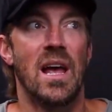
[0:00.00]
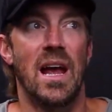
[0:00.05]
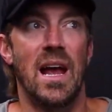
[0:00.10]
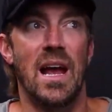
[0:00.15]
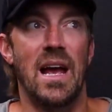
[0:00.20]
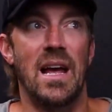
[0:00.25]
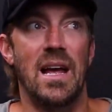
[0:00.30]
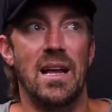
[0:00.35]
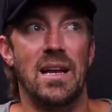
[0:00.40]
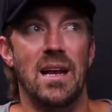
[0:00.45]

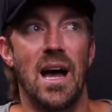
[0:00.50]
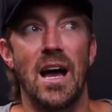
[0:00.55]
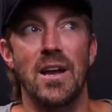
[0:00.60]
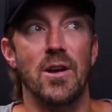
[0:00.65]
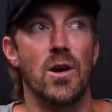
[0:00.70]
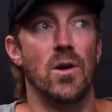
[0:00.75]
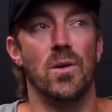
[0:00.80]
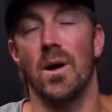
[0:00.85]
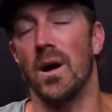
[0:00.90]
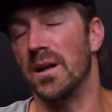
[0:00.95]
And I
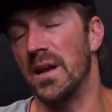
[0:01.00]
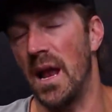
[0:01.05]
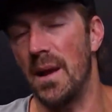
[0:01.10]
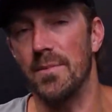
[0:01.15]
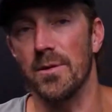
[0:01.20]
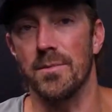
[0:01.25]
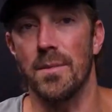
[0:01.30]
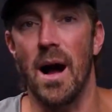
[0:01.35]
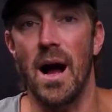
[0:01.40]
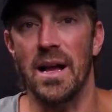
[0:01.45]
know a
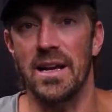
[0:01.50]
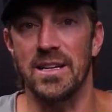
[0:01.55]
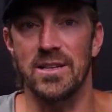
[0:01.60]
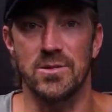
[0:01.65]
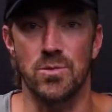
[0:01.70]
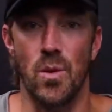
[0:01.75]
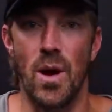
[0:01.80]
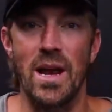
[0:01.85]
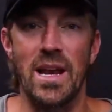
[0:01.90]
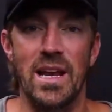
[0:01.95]
neighbor of mine
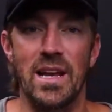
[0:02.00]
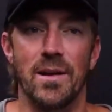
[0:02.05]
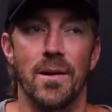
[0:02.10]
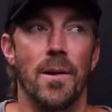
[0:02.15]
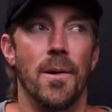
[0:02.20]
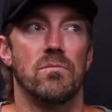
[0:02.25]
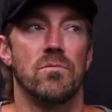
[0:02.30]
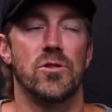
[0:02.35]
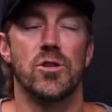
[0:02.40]
is waiting